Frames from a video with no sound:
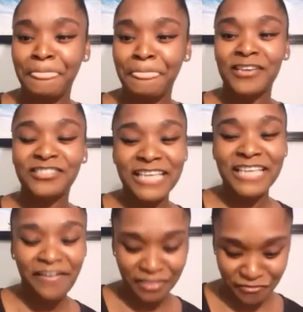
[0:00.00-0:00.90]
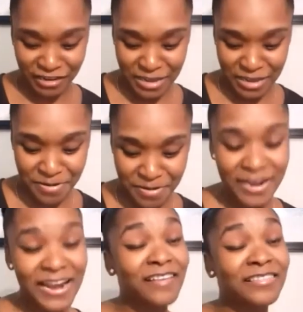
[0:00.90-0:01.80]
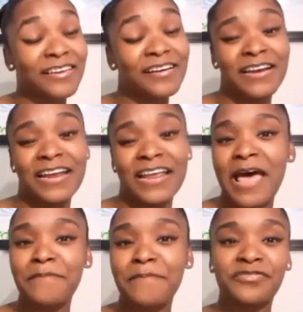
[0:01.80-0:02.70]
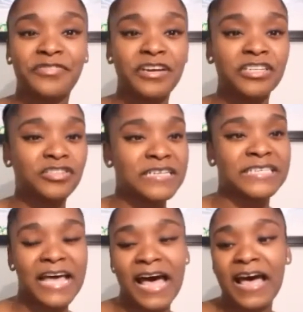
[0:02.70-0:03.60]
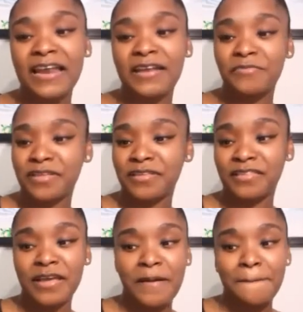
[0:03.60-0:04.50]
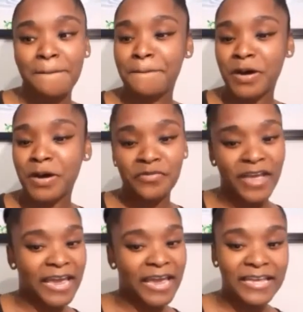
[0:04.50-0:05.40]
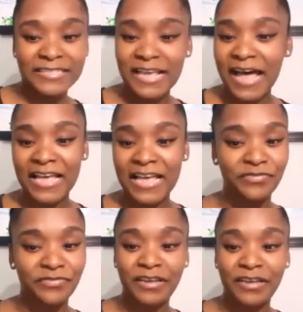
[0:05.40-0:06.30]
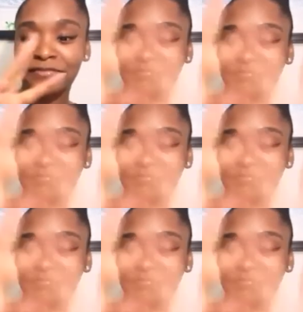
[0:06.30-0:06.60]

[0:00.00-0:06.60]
Yeah. Just have to really put it out there in the atmosphere. Trust God with both hands, eyes, feet,